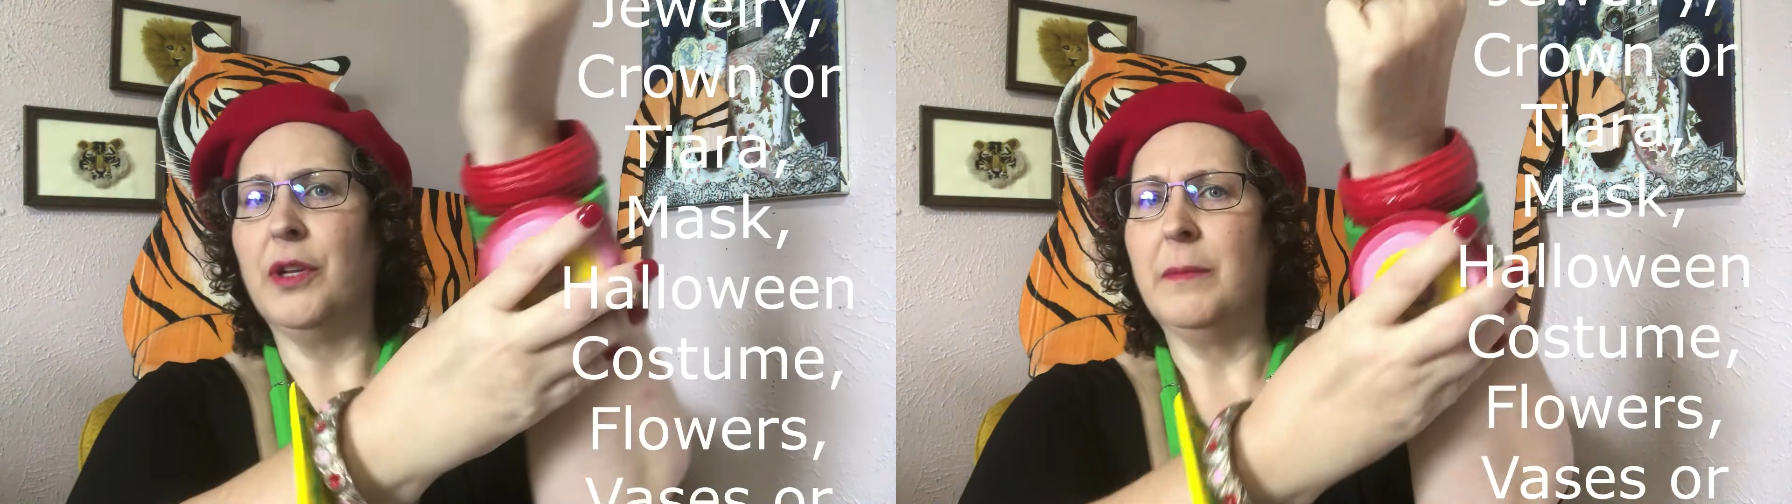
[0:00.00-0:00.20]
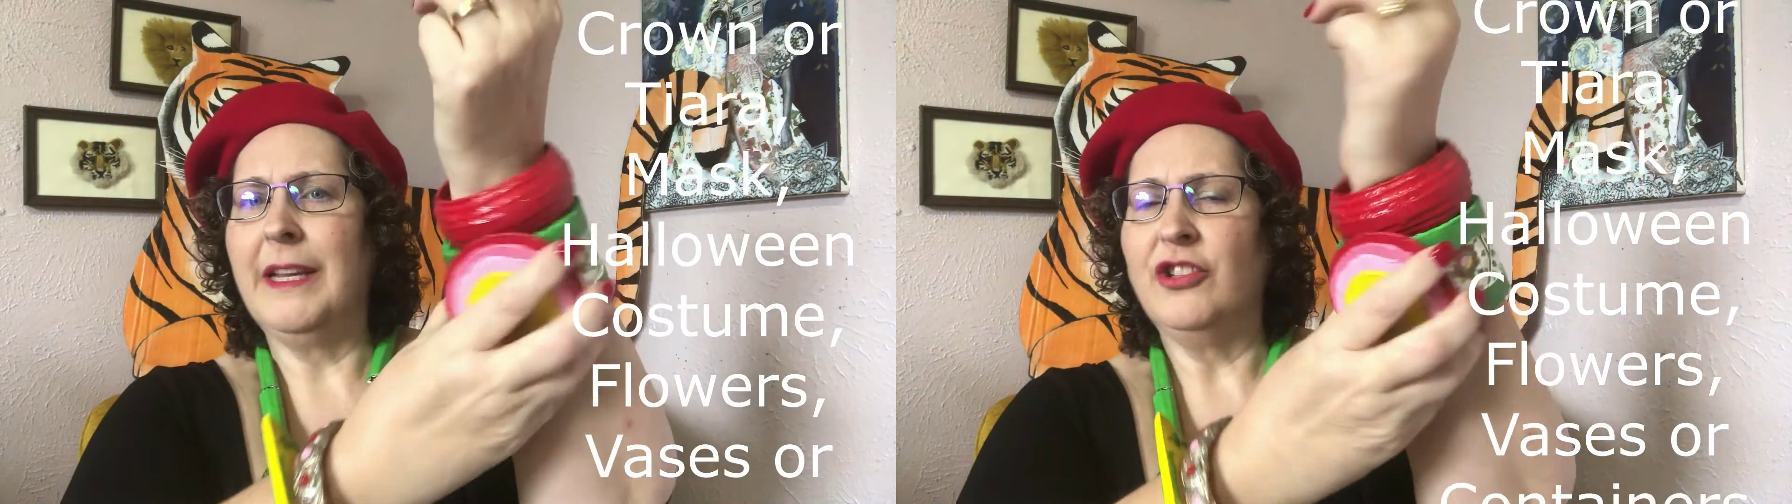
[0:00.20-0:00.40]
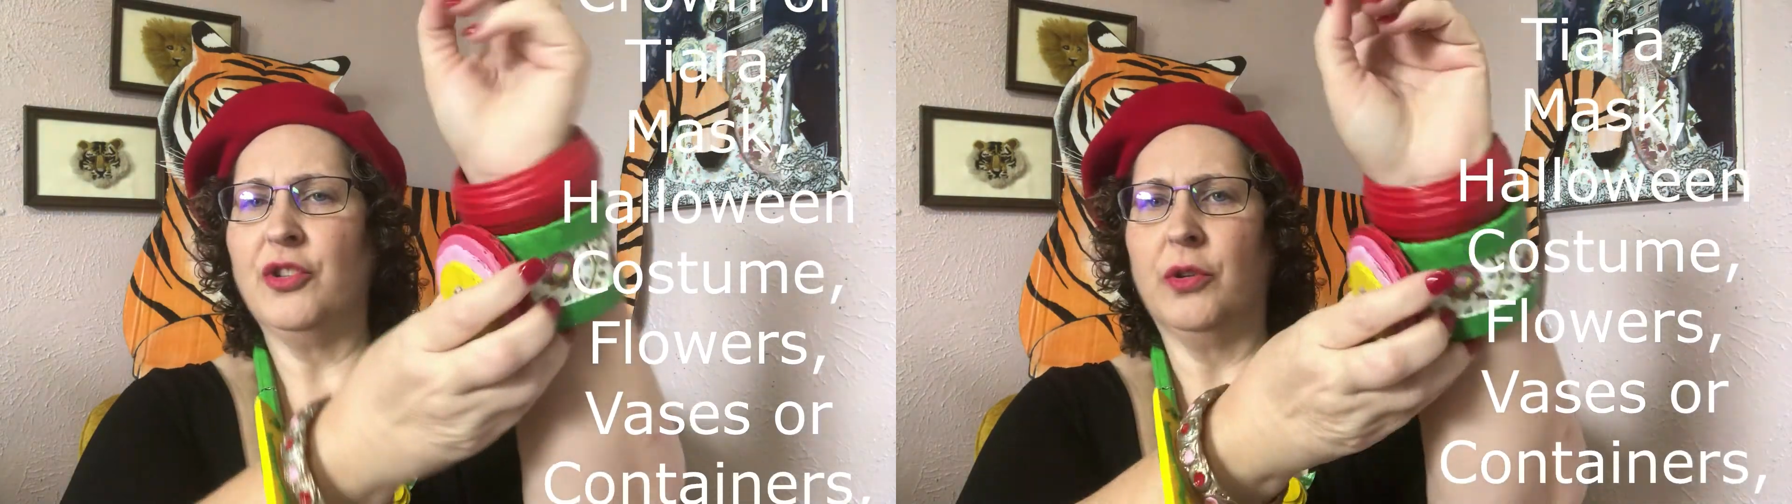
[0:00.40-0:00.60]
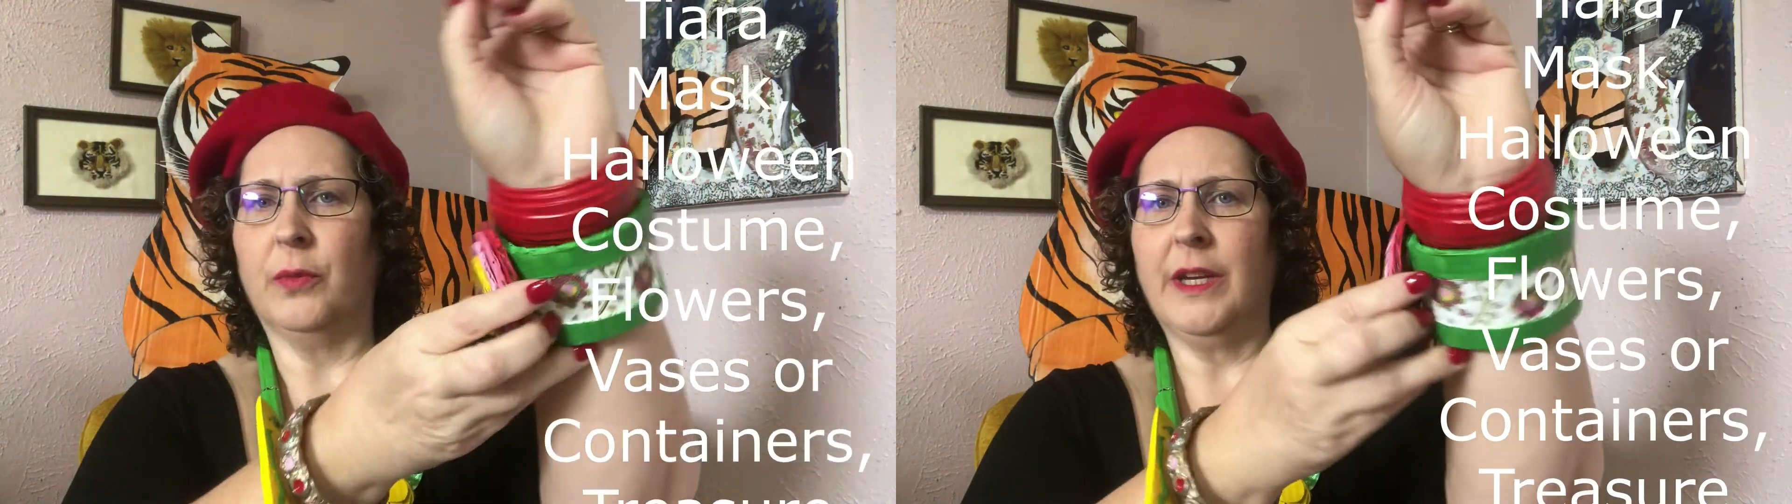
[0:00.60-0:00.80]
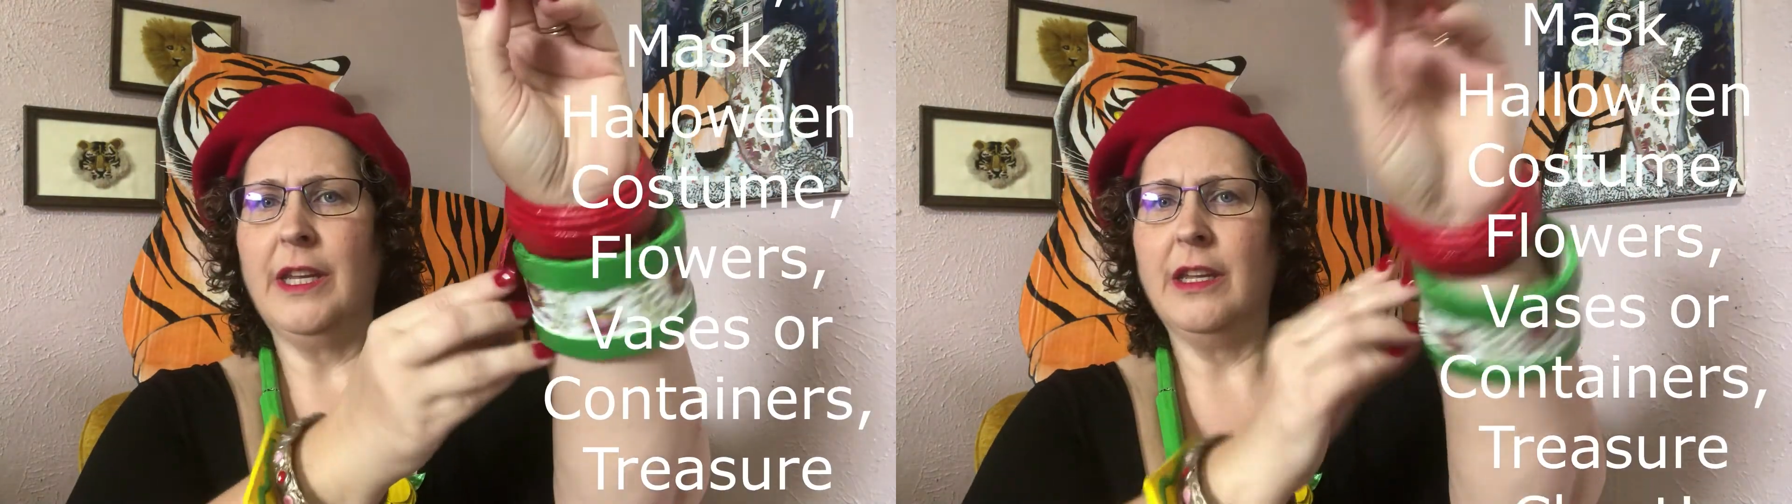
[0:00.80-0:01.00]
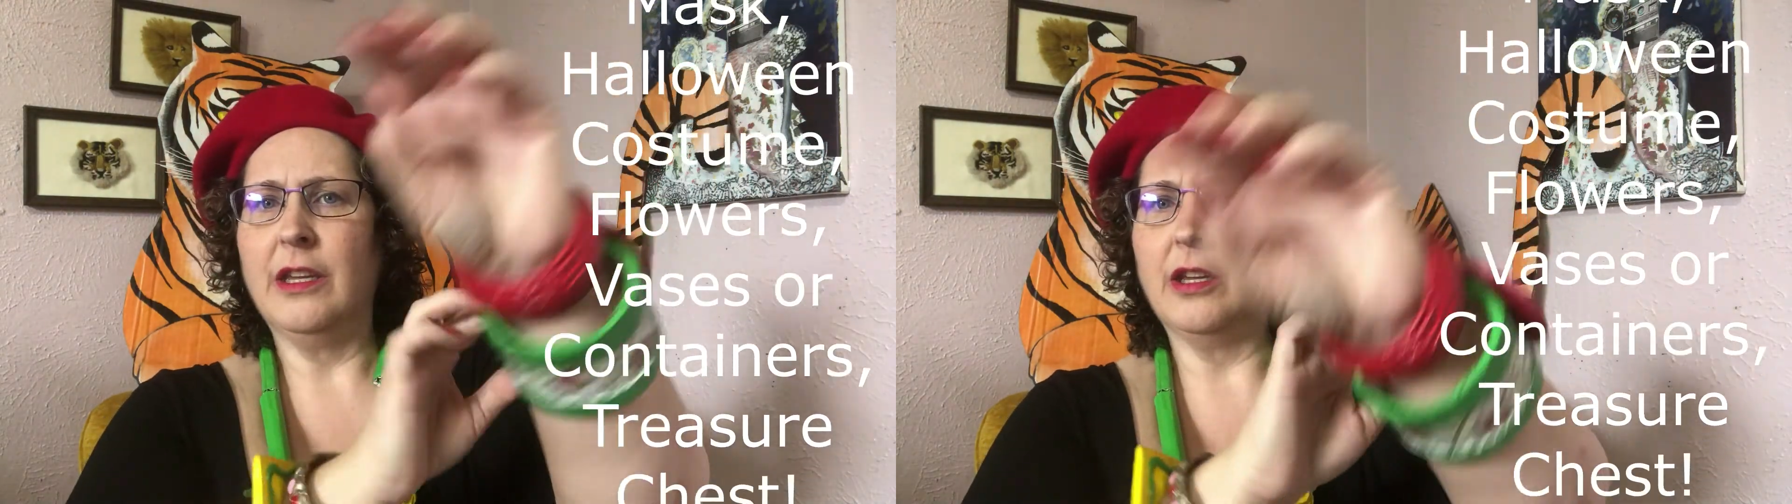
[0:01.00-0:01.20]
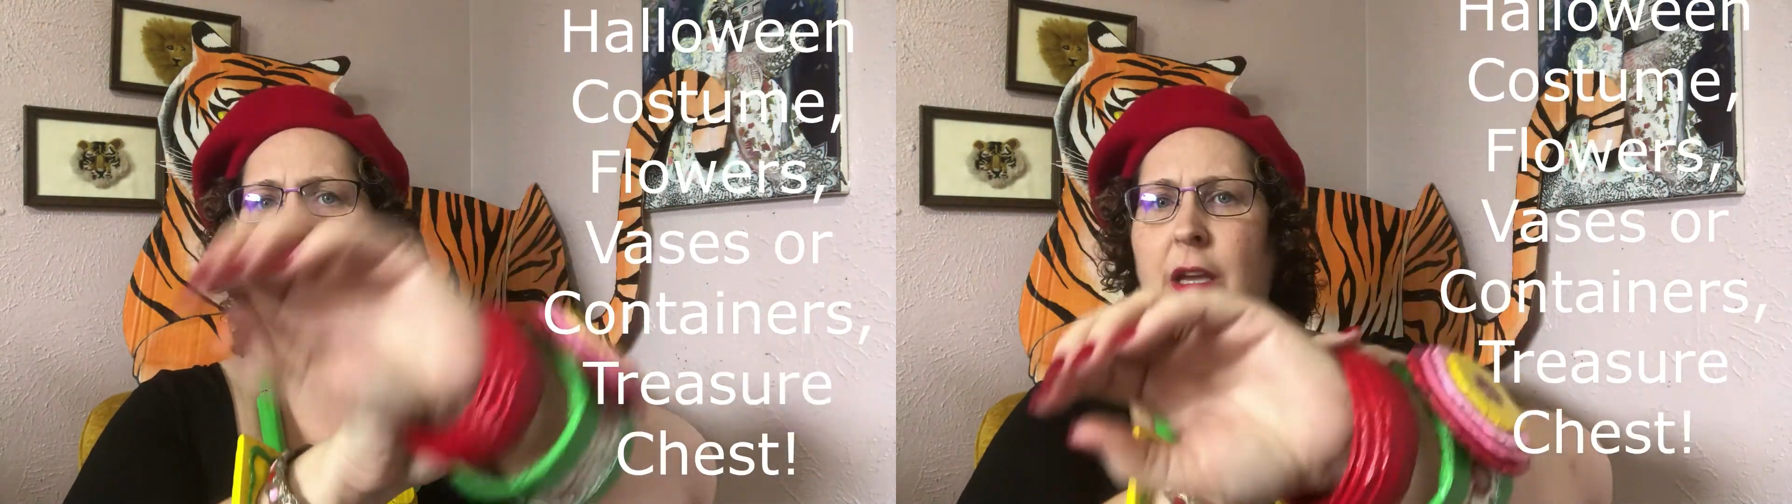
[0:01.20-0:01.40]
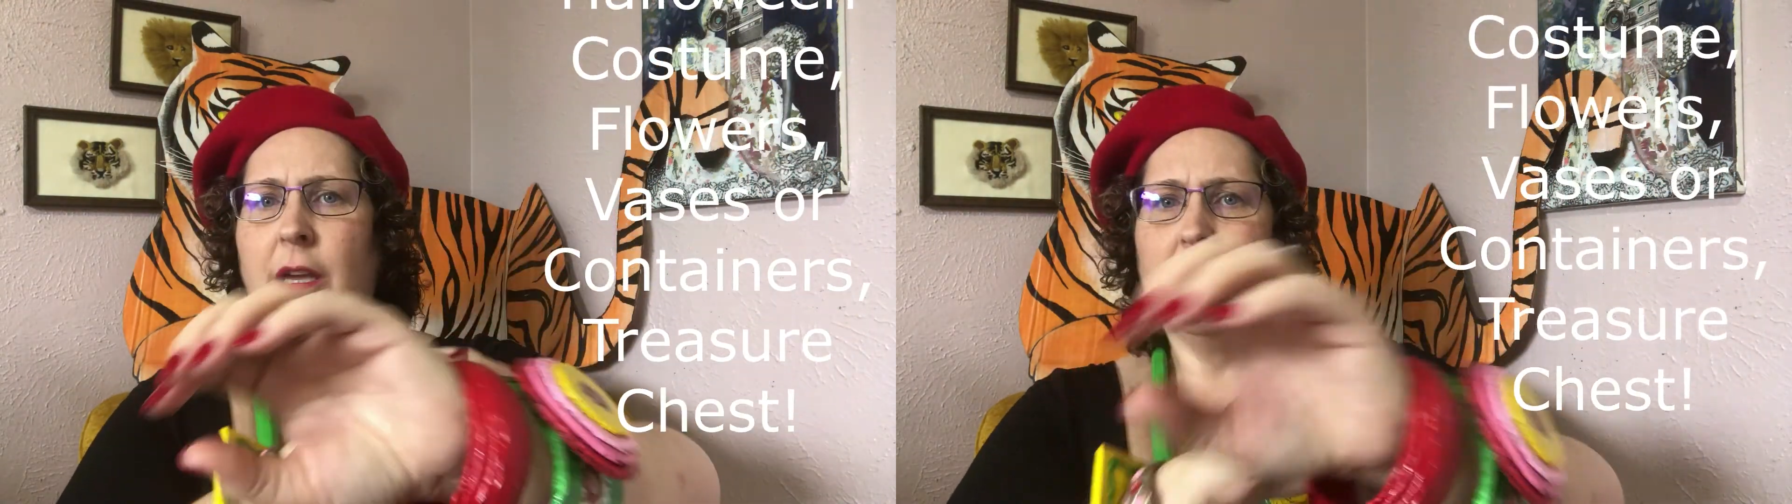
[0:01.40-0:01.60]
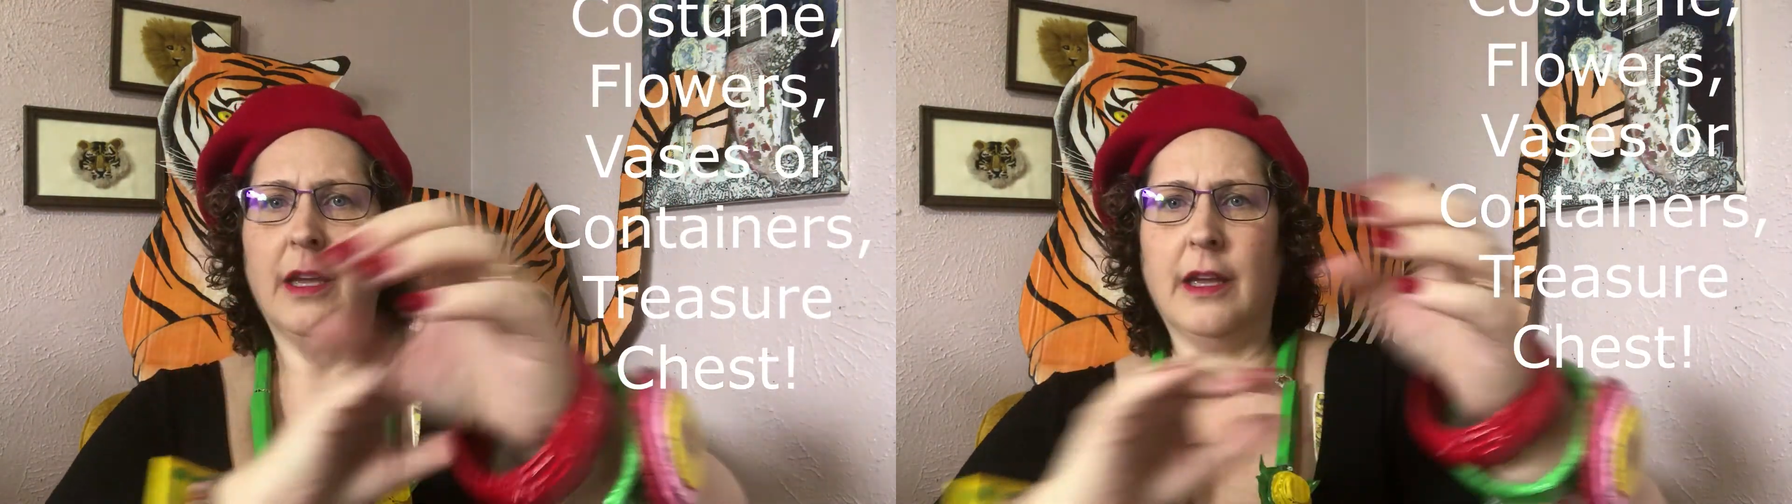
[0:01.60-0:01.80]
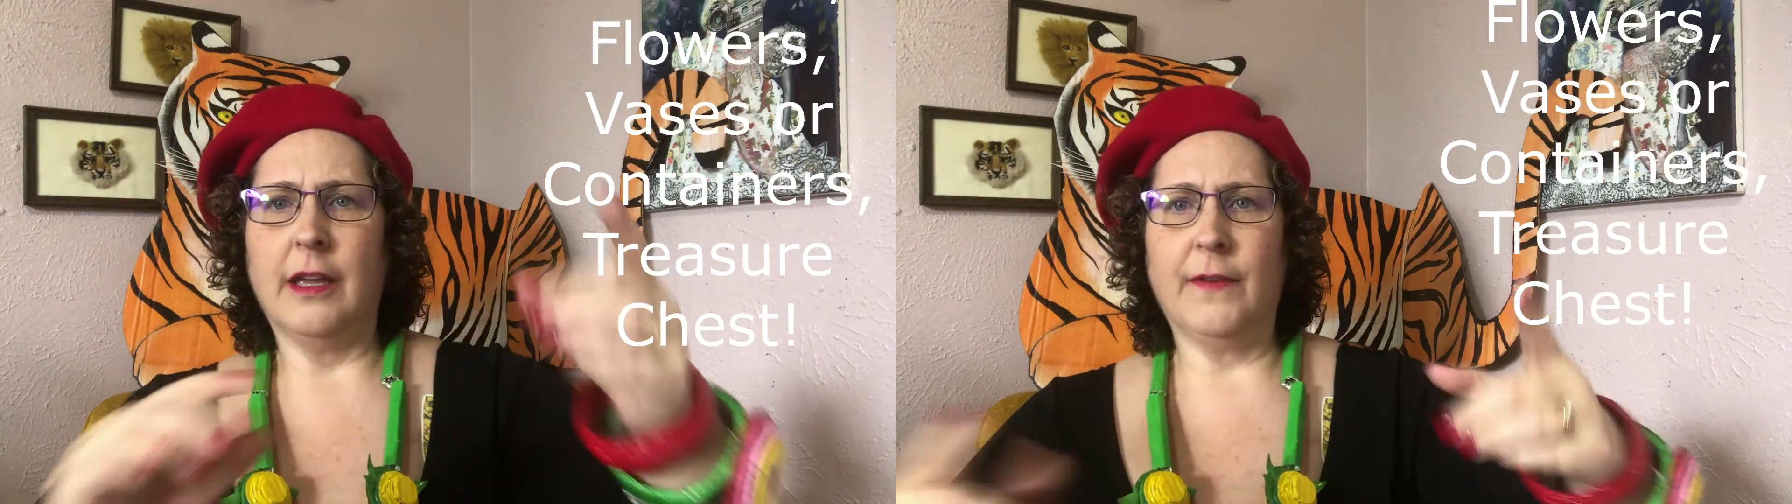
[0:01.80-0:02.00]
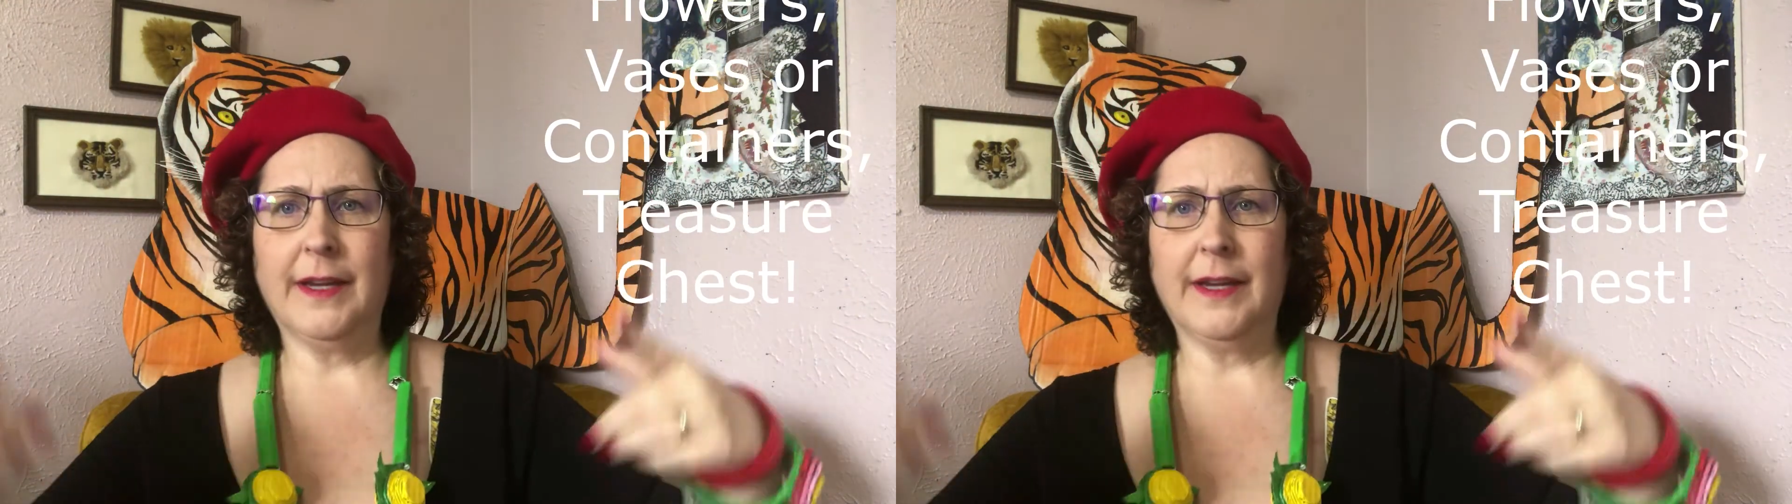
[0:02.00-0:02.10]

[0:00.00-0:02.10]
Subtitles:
could make jewelry. If